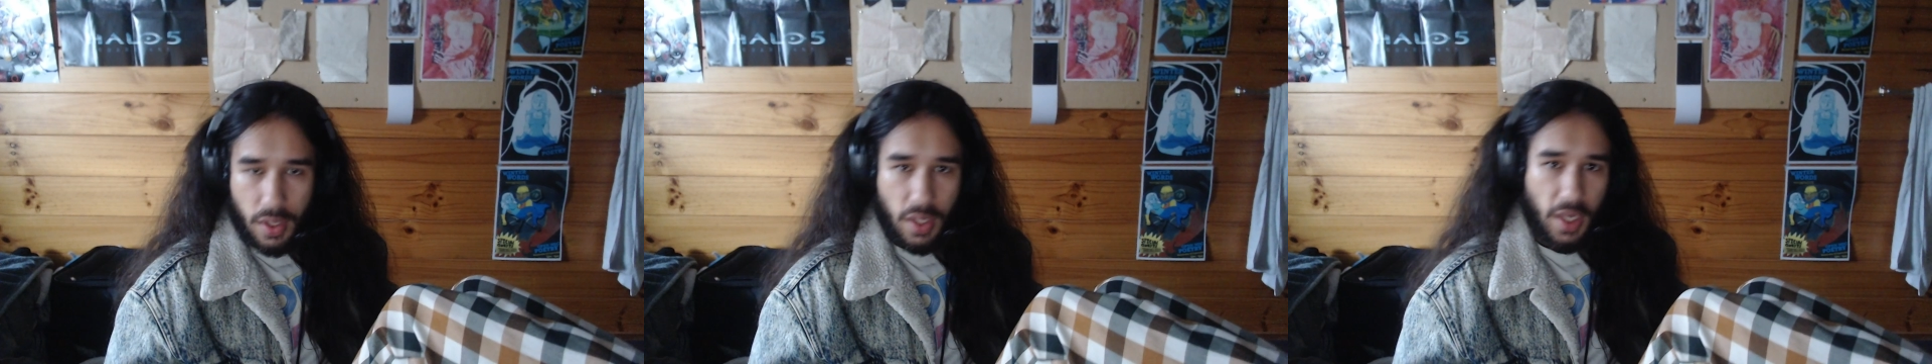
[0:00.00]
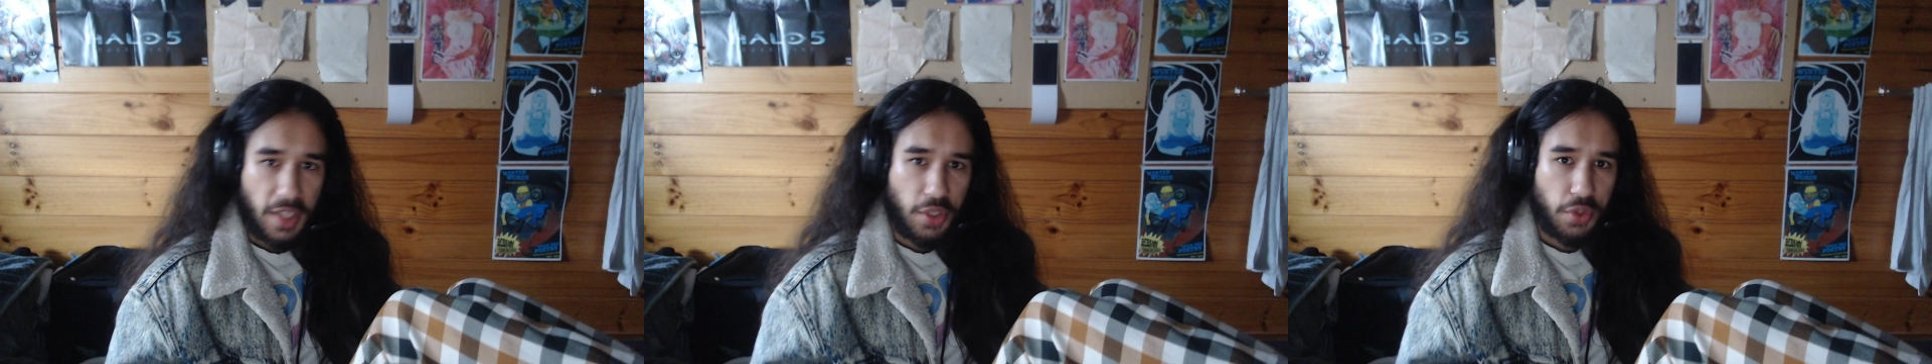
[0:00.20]

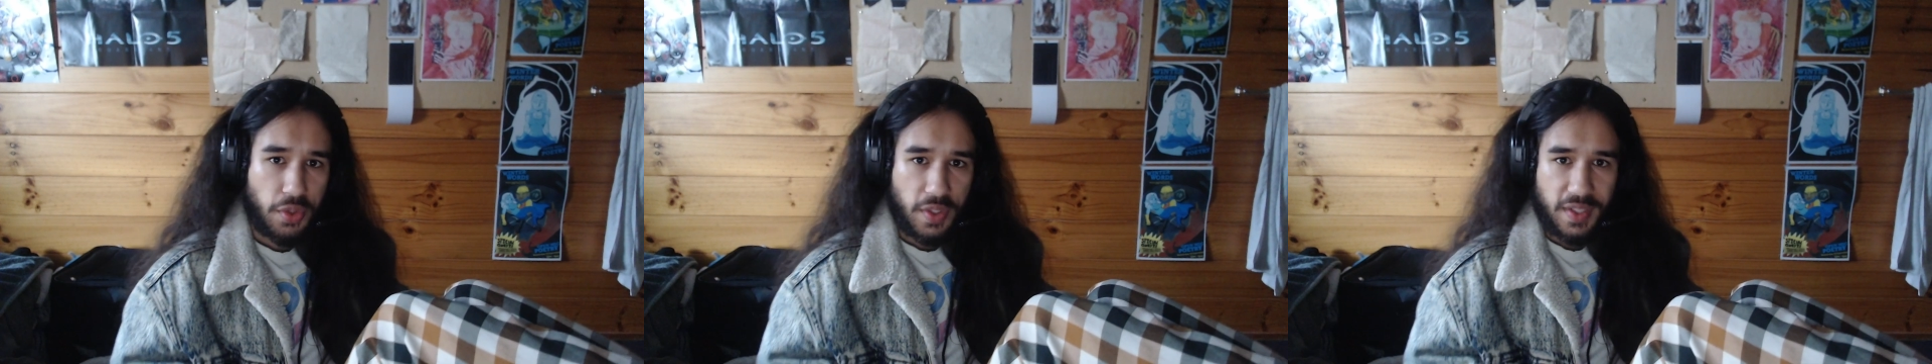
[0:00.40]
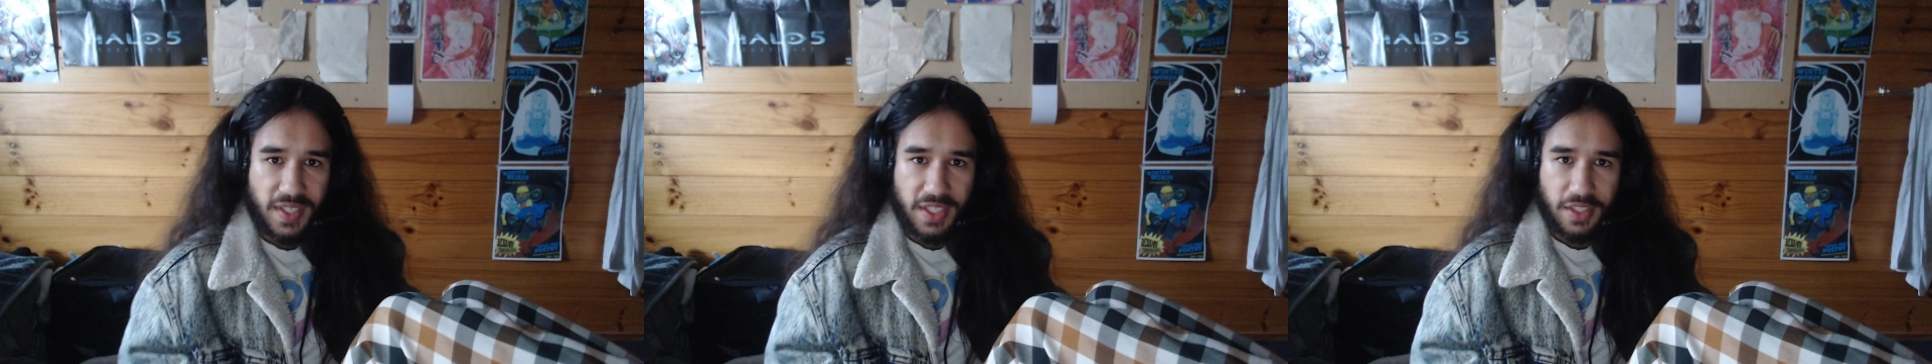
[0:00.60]
It
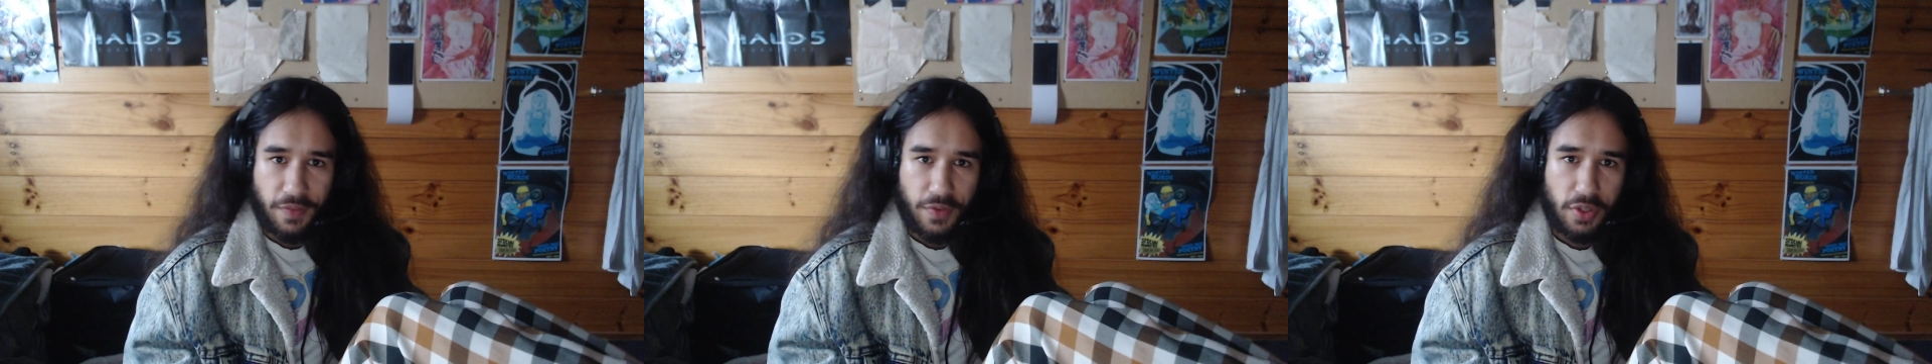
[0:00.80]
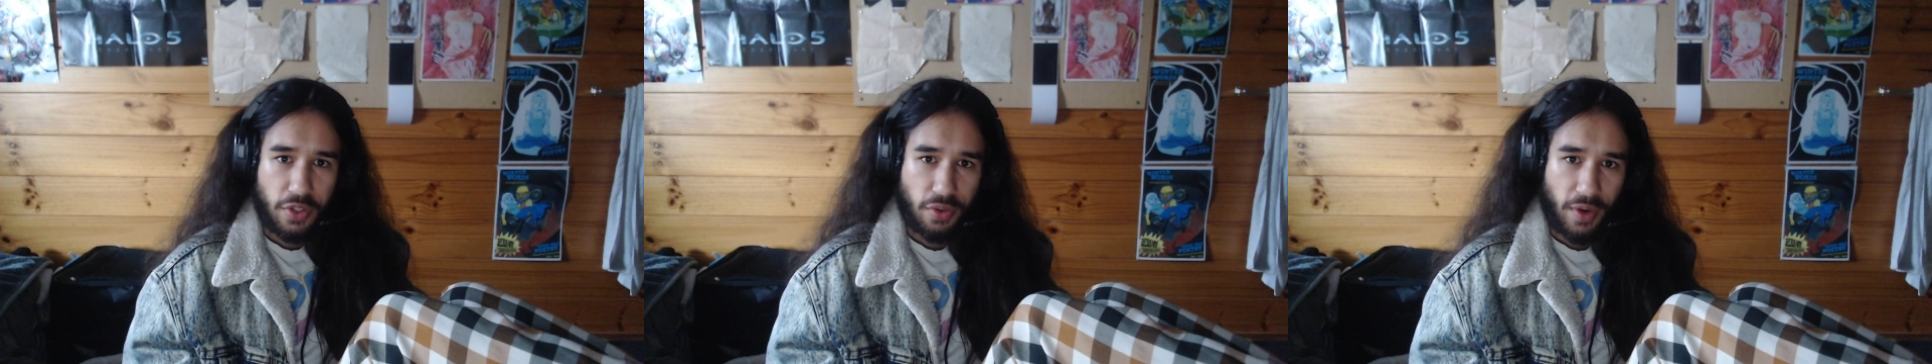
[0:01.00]
usually takes a
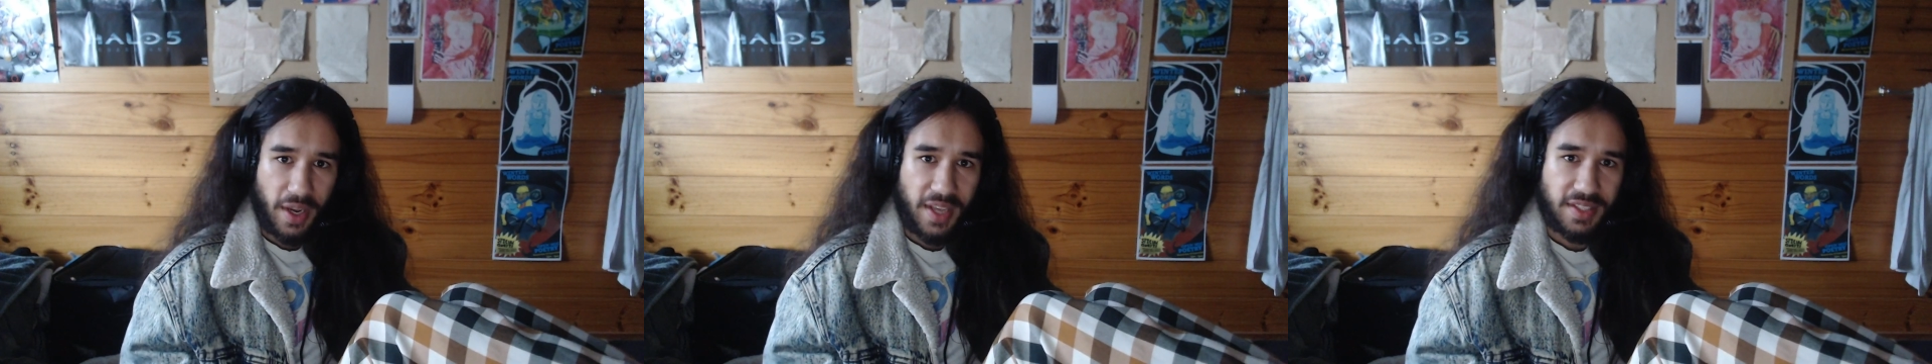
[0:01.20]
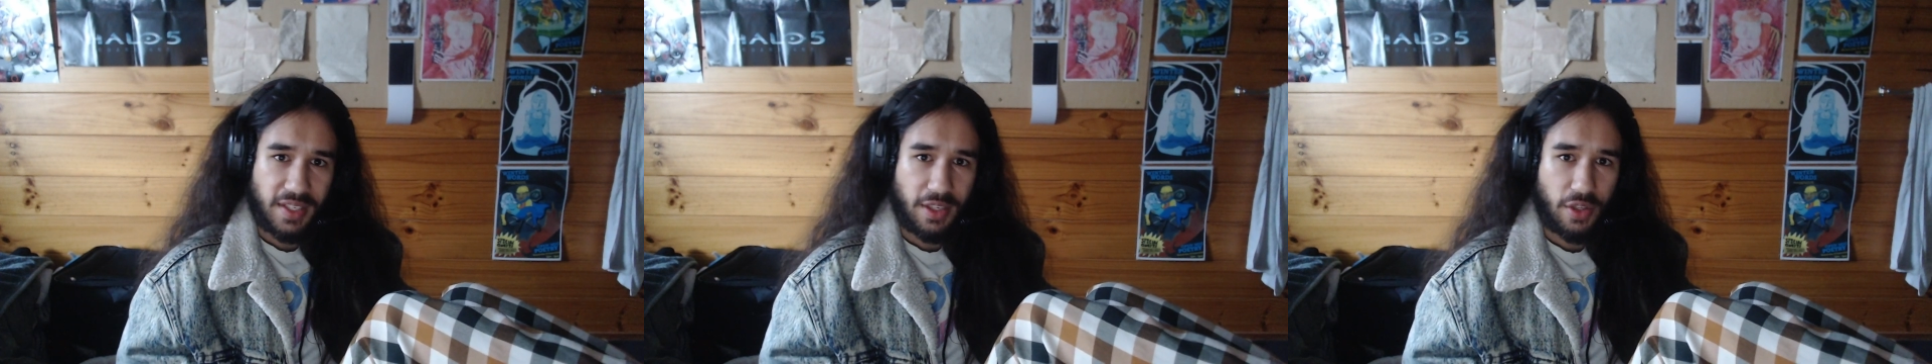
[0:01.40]
few
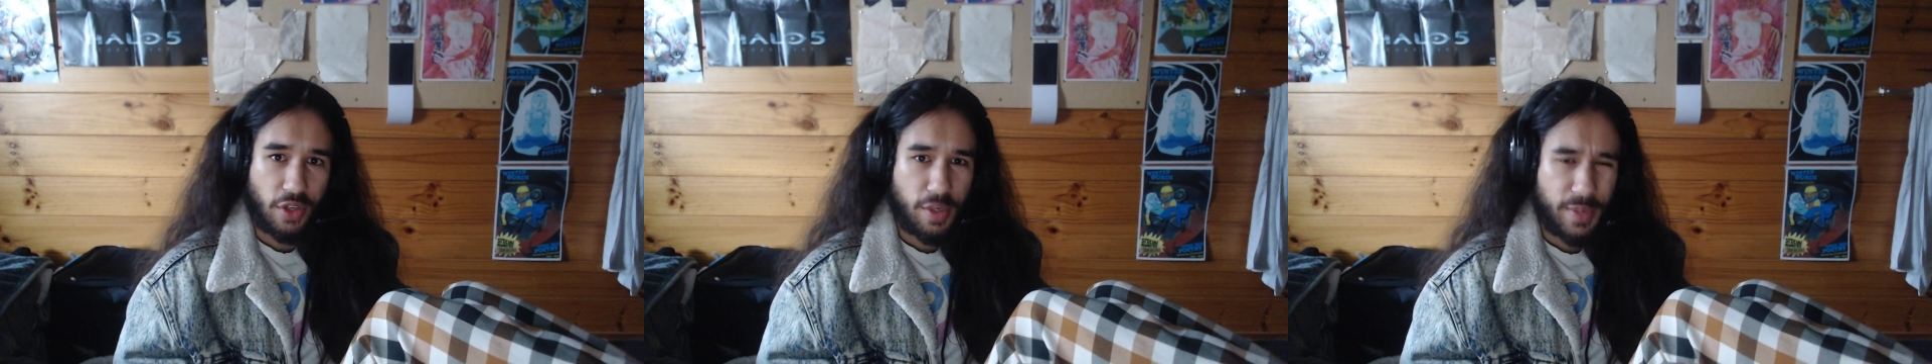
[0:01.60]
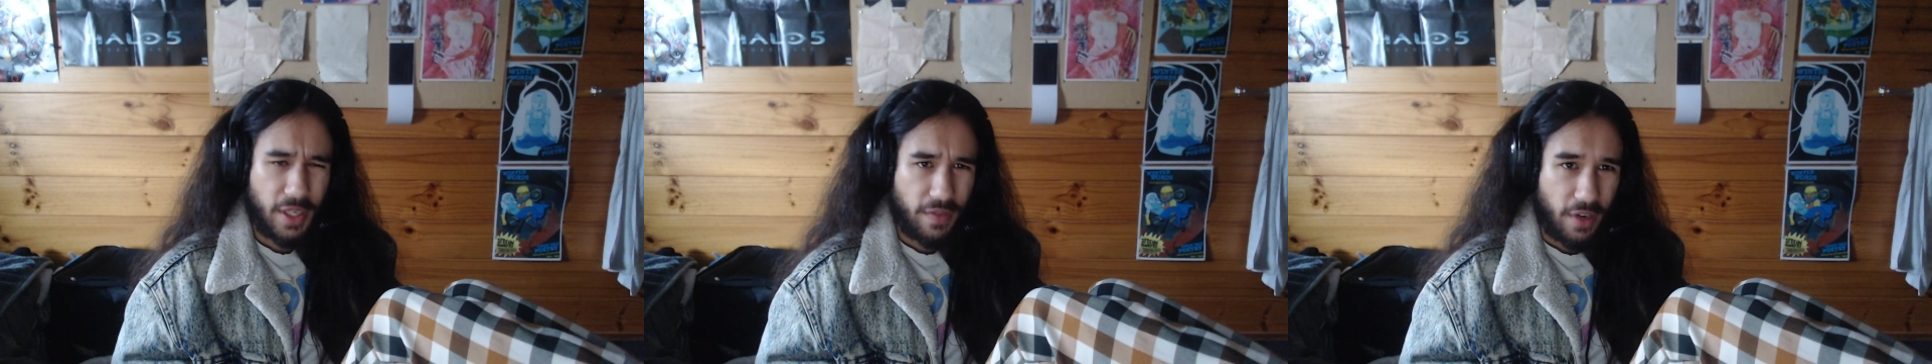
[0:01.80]
tries and a little
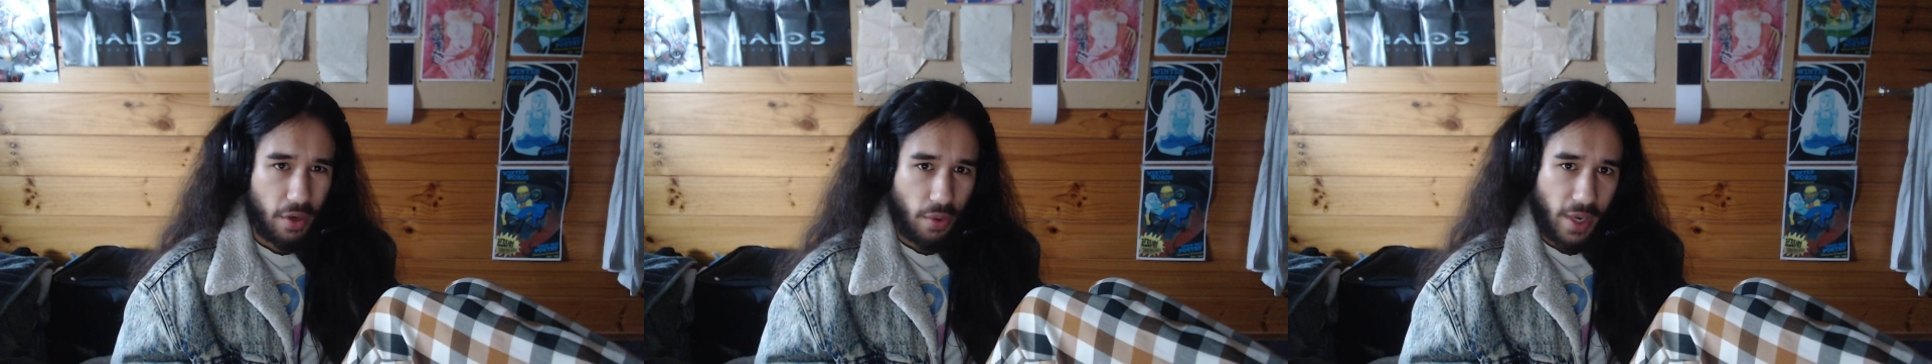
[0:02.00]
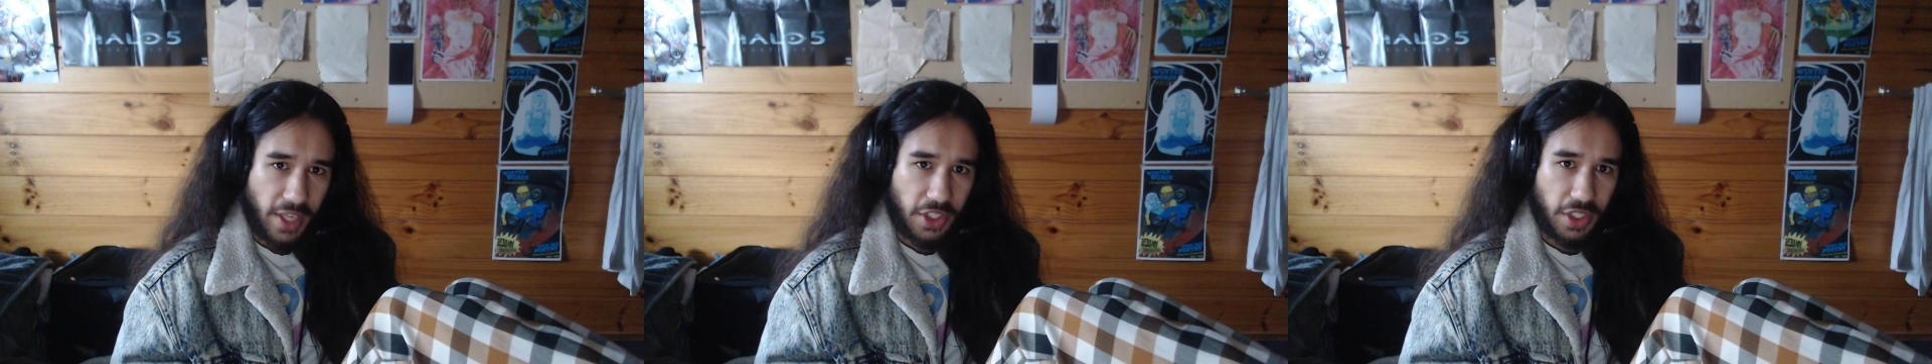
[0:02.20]
bit of
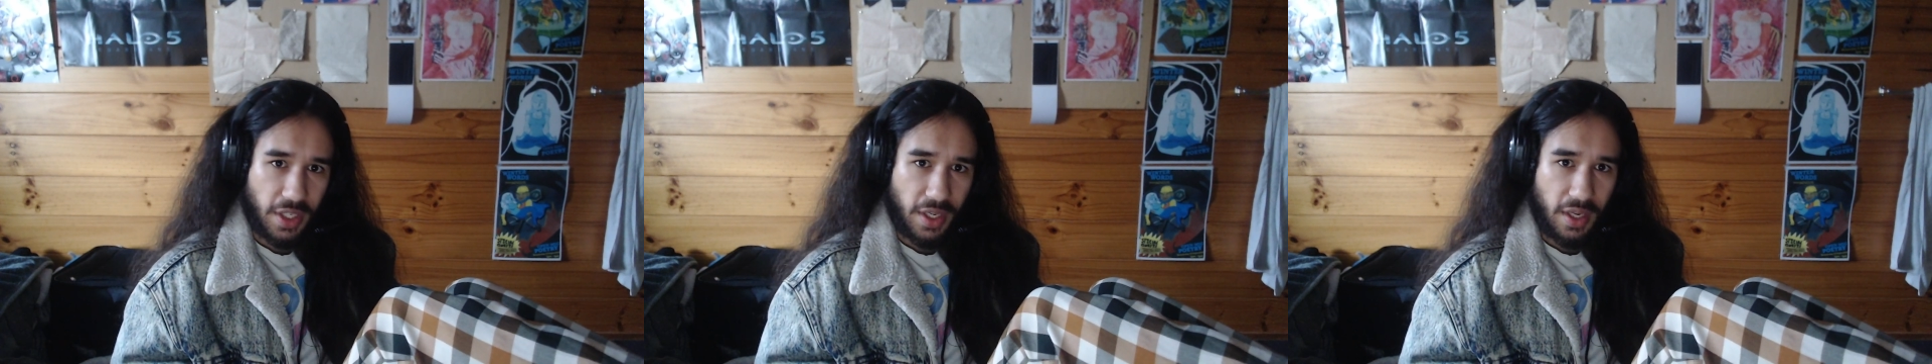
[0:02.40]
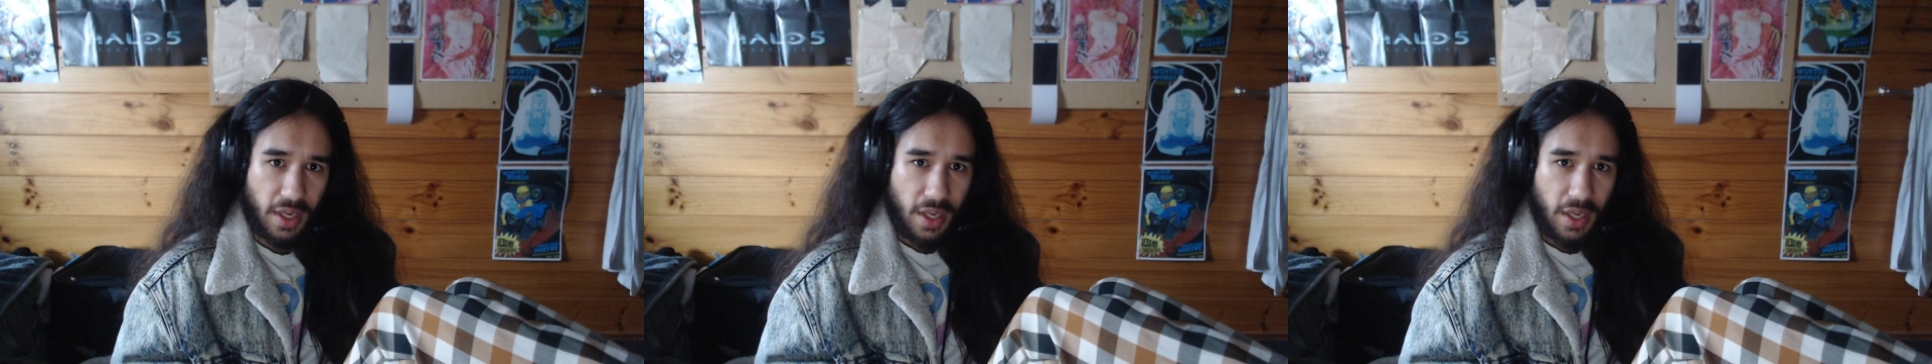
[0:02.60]
iteration,